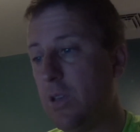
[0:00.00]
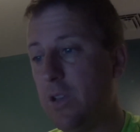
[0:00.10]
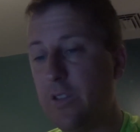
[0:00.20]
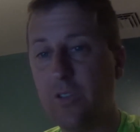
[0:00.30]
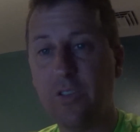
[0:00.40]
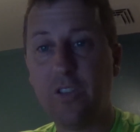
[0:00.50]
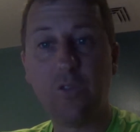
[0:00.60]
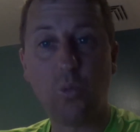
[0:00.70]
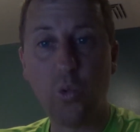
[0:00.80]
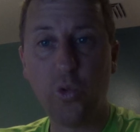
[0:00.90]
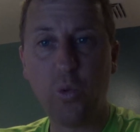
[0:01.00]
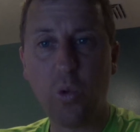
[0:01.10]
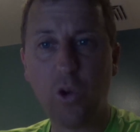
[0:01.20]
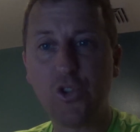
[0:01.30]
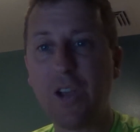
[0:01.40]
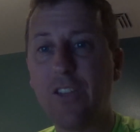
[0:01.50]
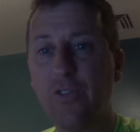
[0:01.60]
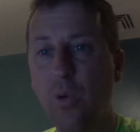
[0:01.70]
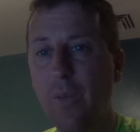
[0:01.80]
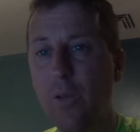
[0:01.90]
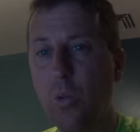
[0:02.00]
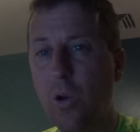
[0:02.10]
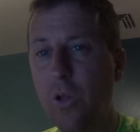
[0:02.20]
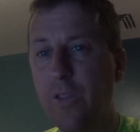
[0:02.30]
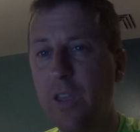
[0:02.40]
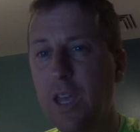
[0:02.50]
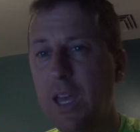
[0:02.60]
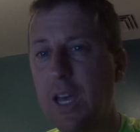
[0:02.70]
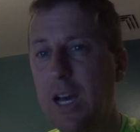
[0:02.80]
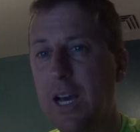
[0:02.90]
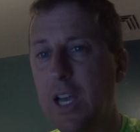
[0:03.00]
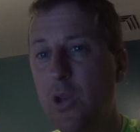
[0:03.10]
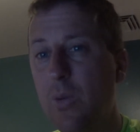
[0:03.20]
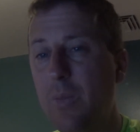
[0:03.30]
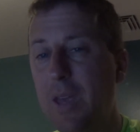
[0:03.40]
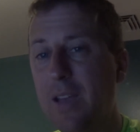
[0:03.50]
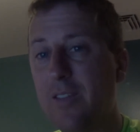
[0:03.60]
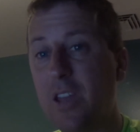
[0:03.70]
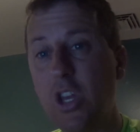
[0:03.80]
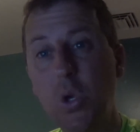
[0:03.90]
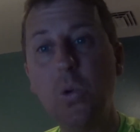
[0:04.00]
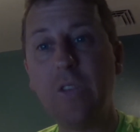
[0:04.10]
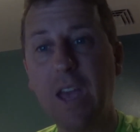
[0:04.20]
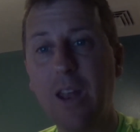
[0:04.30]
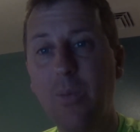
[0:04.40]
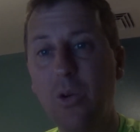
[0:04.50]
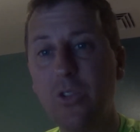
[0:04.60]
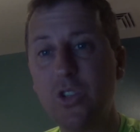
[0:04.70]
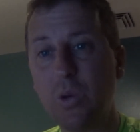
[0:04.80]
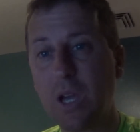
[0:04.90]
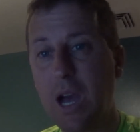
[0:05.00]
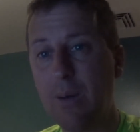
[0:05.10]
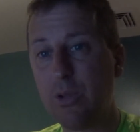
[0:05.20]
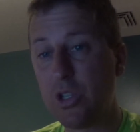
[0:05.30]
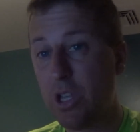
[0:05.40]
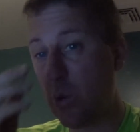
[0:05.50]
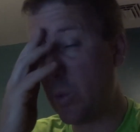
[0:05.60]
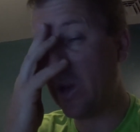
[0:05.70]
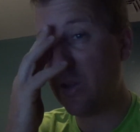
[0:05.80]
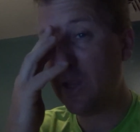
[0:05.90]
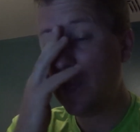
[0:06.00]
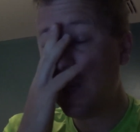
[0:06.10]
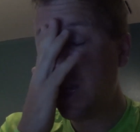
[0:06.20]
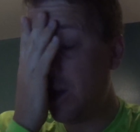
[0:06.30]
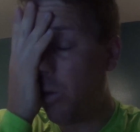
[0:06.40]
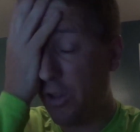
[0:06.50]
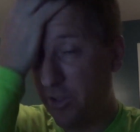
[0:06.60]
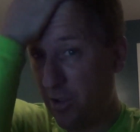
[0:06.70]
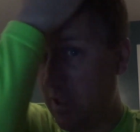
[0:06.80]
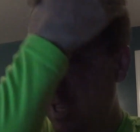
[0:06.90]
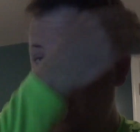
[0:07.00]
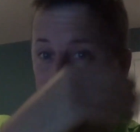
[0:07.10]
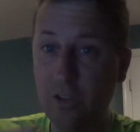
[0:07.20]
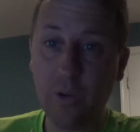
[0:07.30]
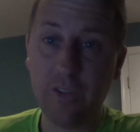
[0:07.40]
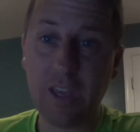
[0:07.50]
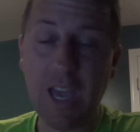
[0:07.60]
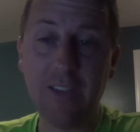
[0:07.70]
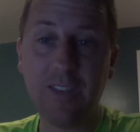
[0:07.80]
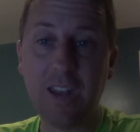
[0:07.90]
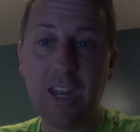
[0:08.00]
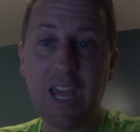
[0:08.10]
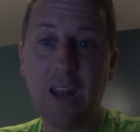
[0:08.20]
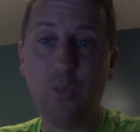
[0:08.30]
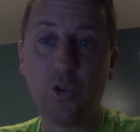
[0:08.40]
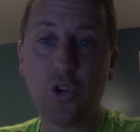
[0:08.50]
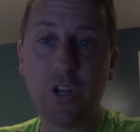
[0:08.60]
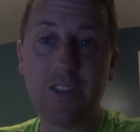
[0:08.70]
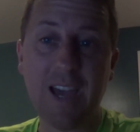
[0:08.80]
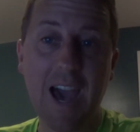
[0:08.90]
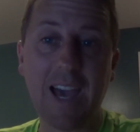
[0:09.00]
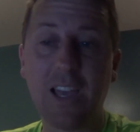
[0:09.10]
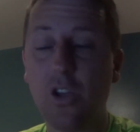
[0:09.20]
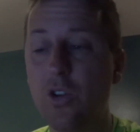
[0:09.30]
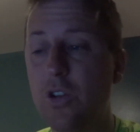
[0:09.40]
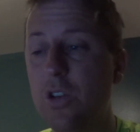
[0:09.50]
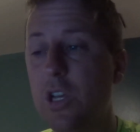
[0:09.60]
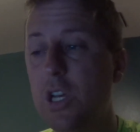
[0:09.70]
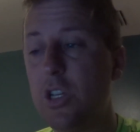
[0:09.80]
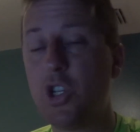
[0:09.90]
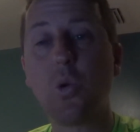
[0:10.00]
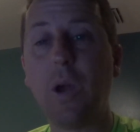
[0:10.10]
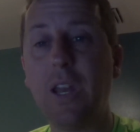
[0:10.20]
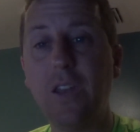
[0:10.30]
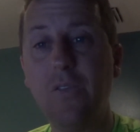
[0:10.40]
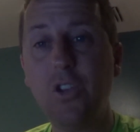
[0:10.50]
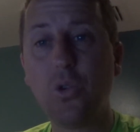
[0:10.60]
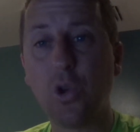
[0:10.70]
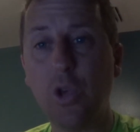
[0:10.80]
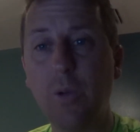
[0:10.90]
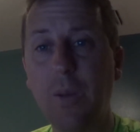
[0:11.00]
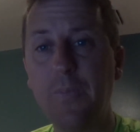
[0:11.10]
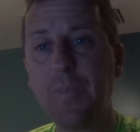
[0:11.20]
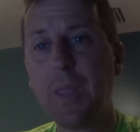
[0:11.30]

in a certain sense, rule the world, transform the world. Uh, human beings can use animals to accomplish their will. And while certainly it is always the case that an animal could attack and could destroy an individual human,